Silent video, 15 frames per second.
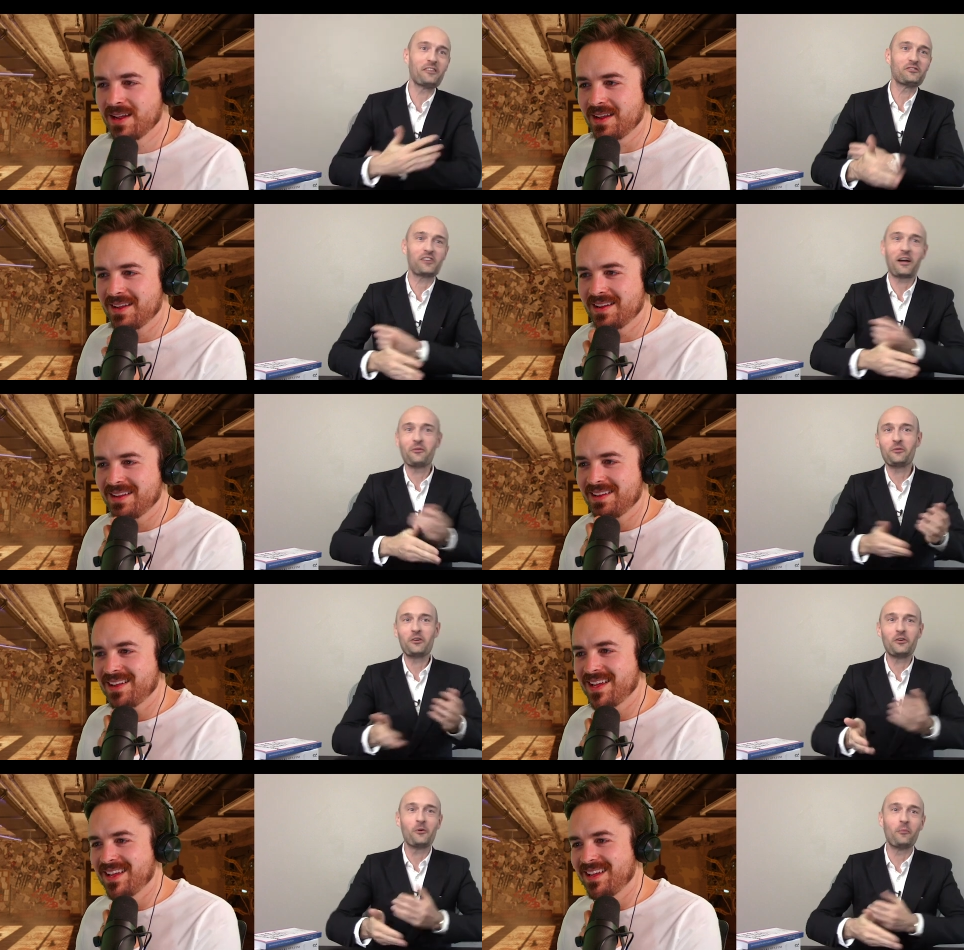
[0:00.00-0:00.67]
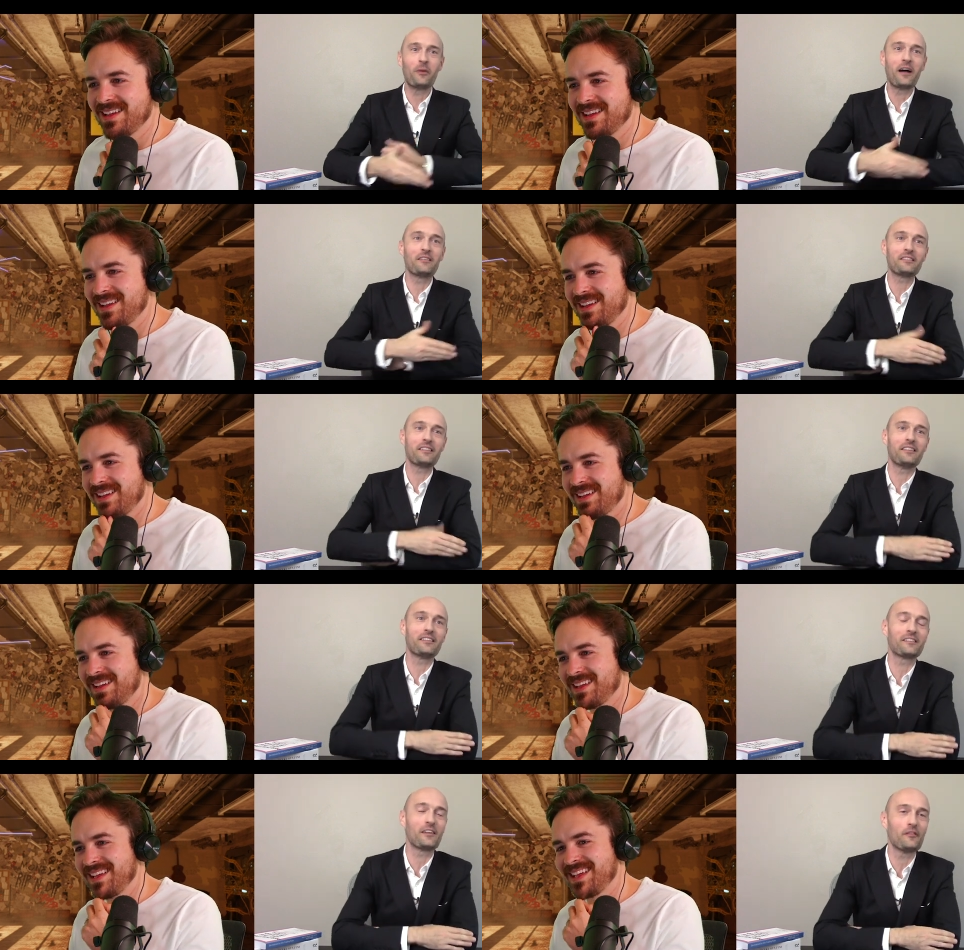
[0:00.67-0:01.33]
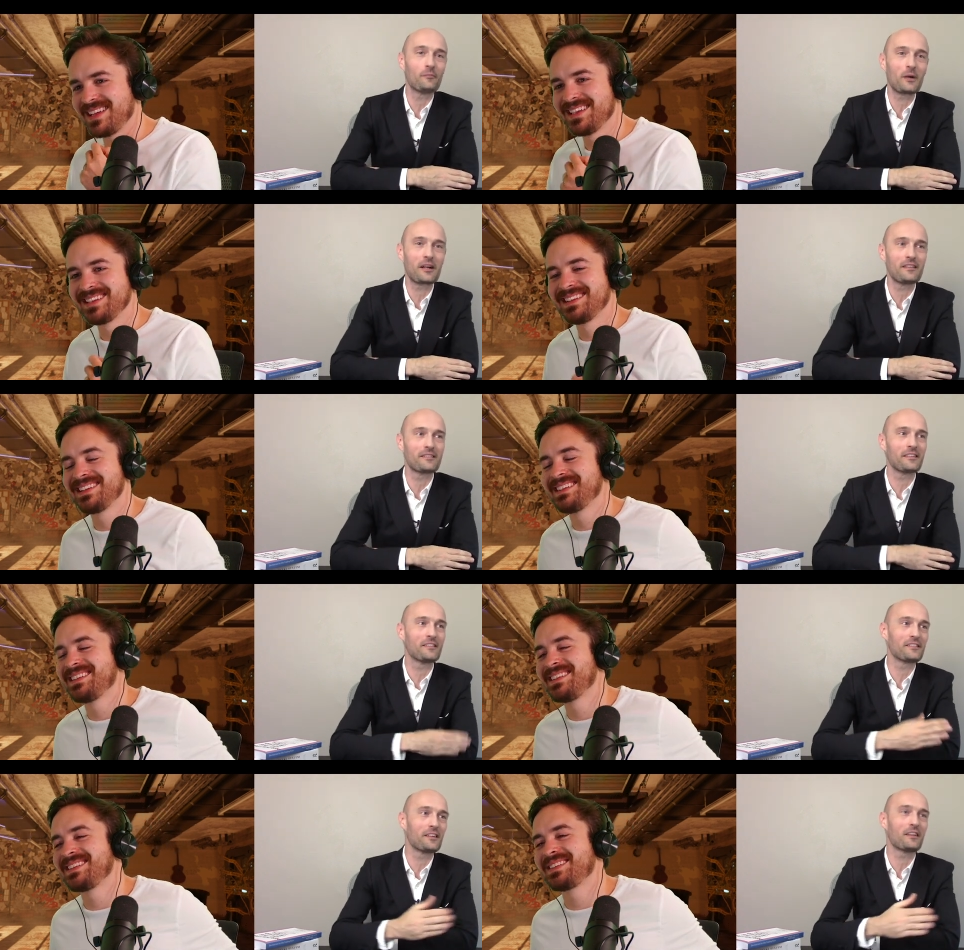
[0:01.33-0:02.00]
Speaker 1: I chat with you about this stuff, because
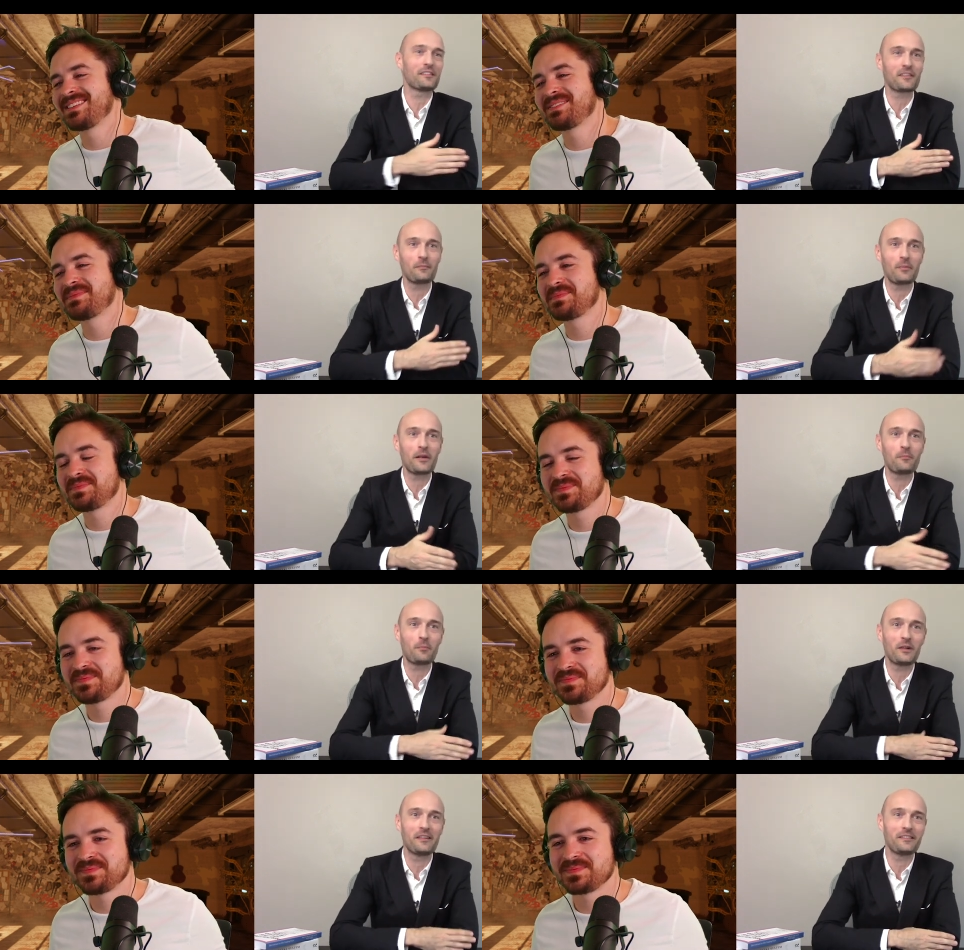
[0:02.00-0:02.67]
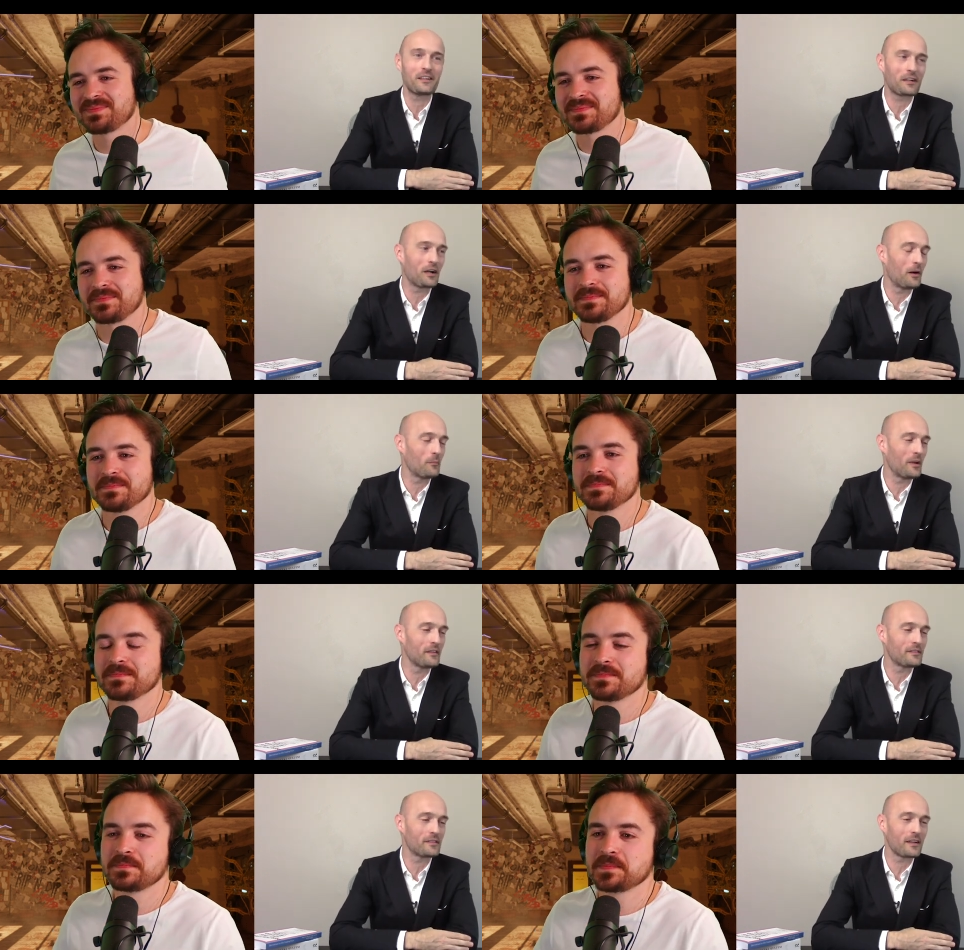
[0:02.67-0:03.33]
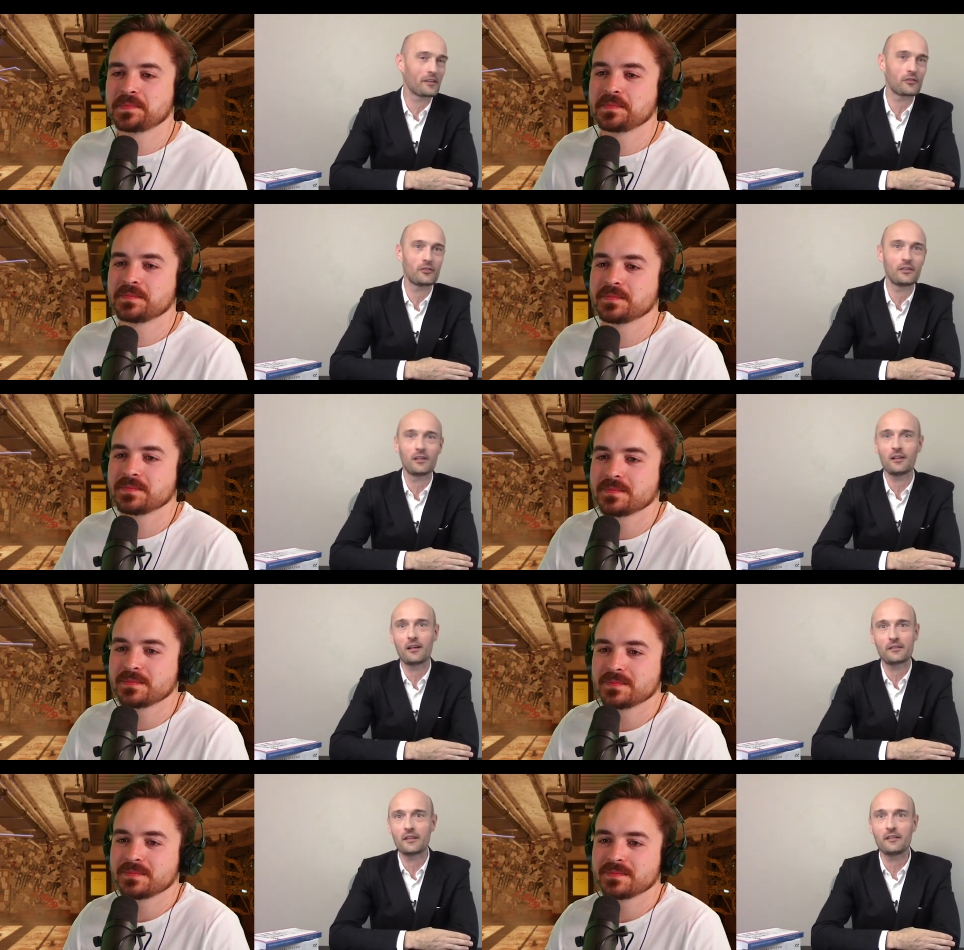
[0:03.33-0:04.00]
there's lots of people in the comment section. They're
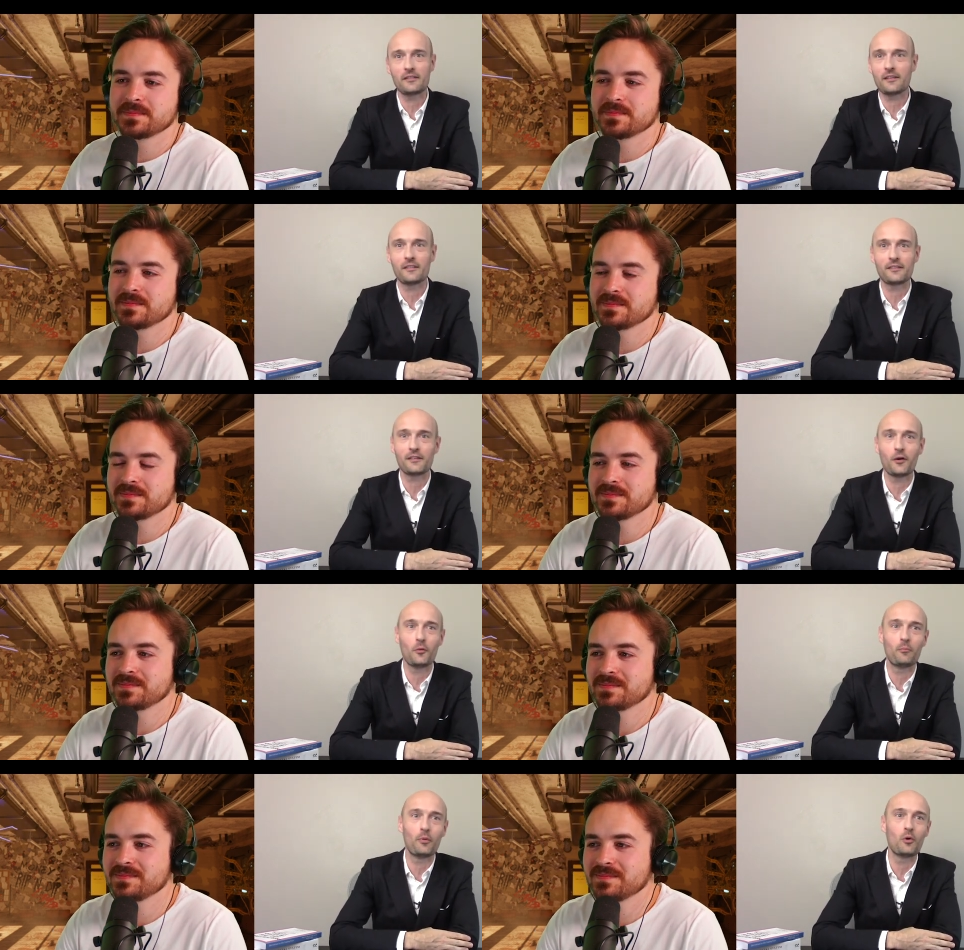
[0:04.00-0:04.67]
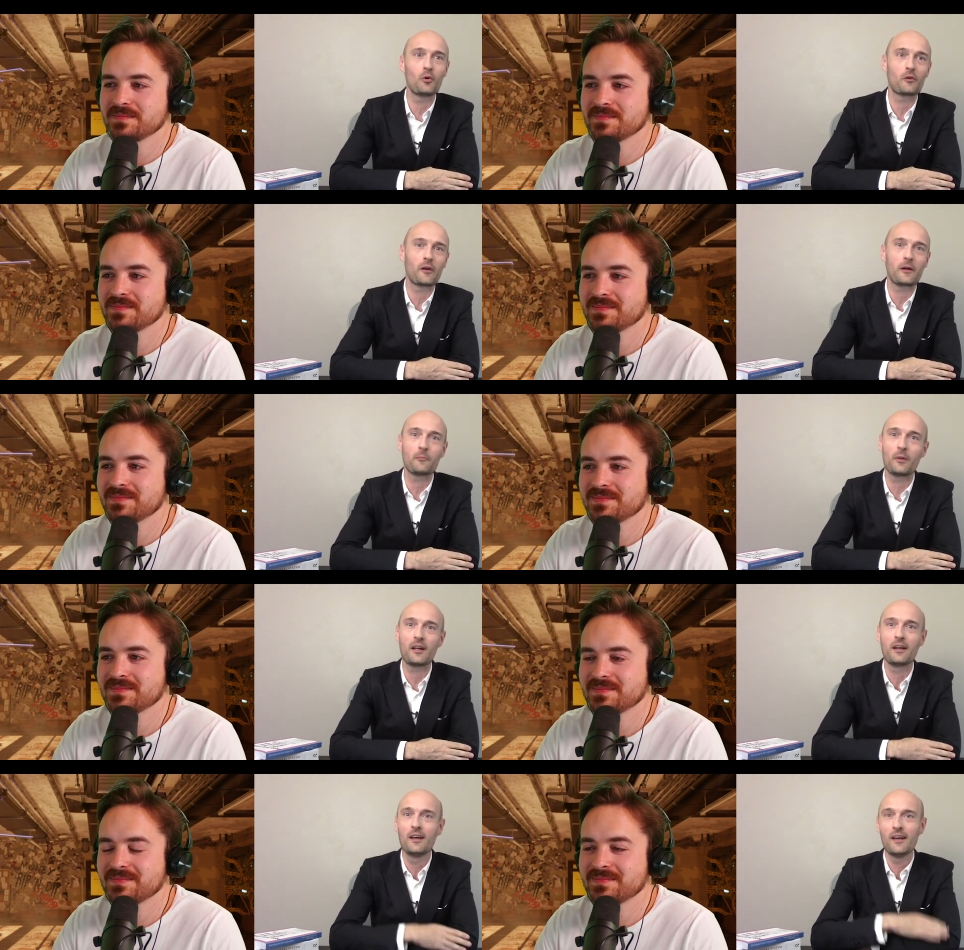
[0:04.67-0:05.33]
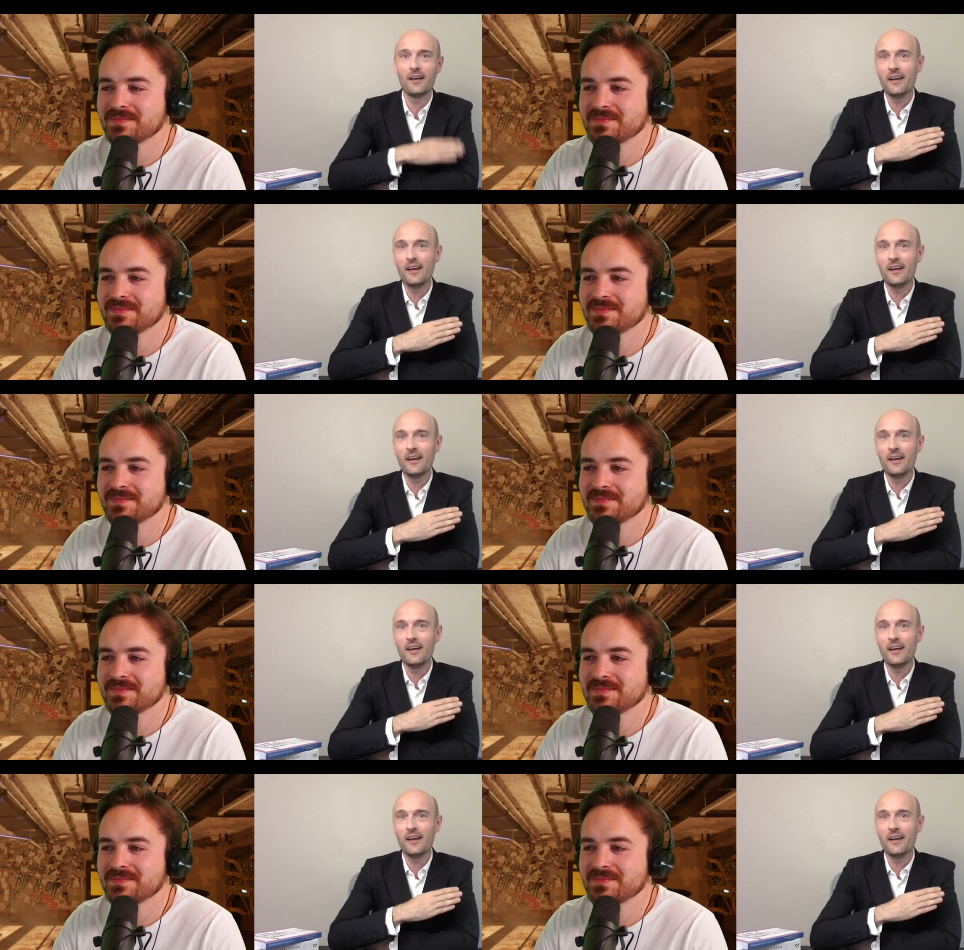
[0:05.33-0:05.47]
like, this is so boring. But,